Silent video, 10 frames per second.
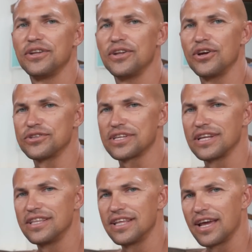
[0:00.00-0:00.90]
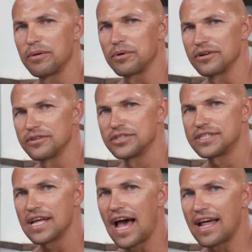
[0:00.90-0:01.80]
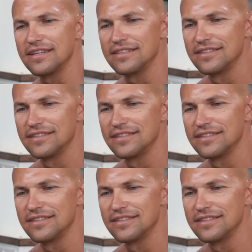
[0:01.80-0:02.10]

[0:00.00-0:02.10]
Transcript: Nurse, I need the hammer. Stat!